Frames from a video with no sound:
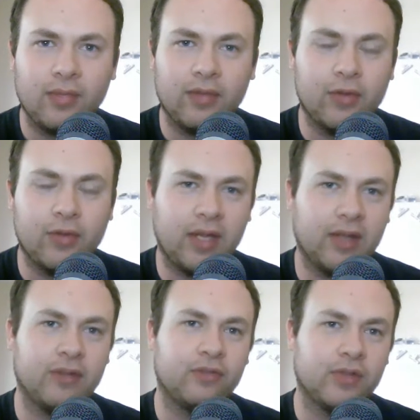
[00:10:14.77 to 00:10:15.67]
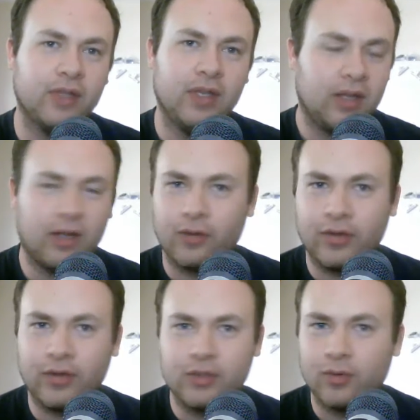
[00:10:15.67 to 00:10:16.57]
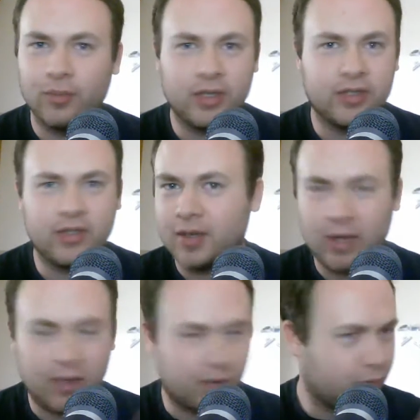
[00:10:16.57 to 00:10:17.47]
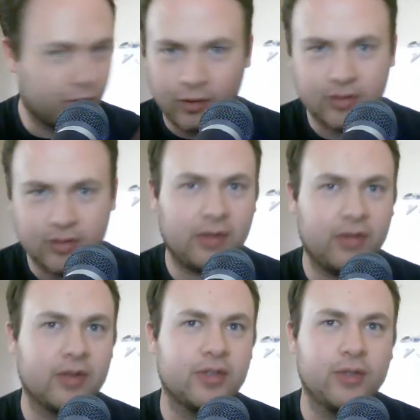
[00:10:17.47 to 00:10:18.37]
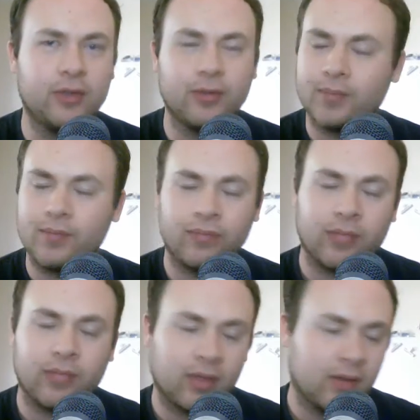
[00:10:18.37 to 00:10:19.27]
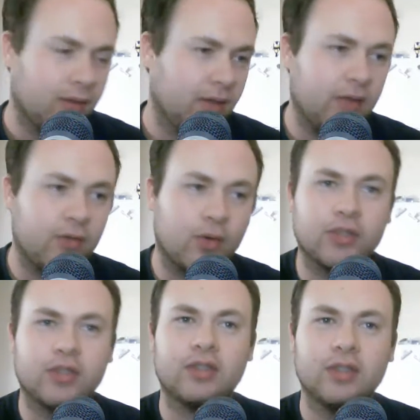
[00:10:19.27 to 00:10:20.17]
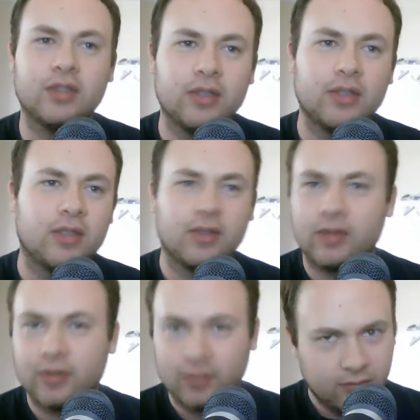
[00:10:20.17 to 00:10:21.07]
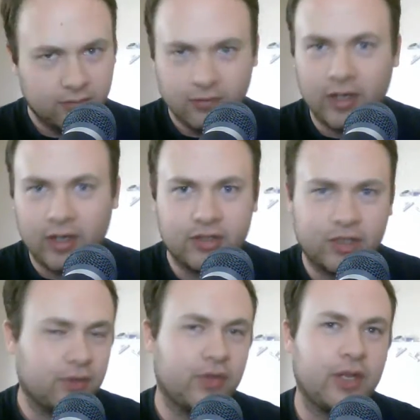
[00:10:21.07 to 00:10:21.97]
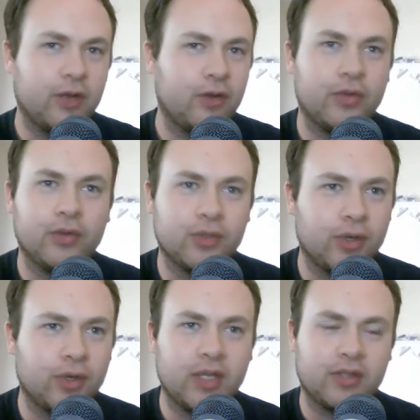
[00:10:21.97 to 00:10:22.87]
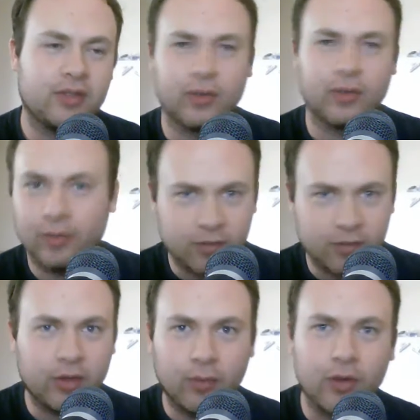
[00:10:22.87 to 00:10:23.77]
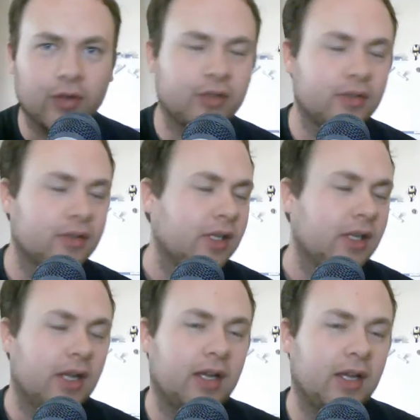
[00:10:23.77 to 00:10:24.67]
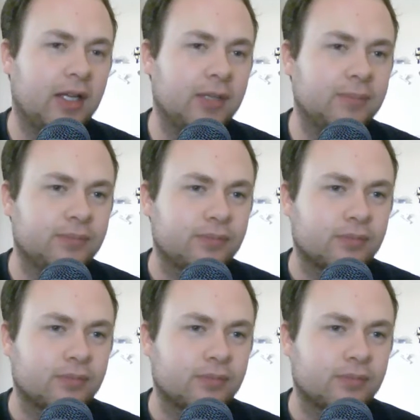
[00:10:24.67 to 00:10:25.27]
if you have other things you want me to talk about, put those down there too. And of course, like and share the video if you enjoyed it or you want to spread the word. Um,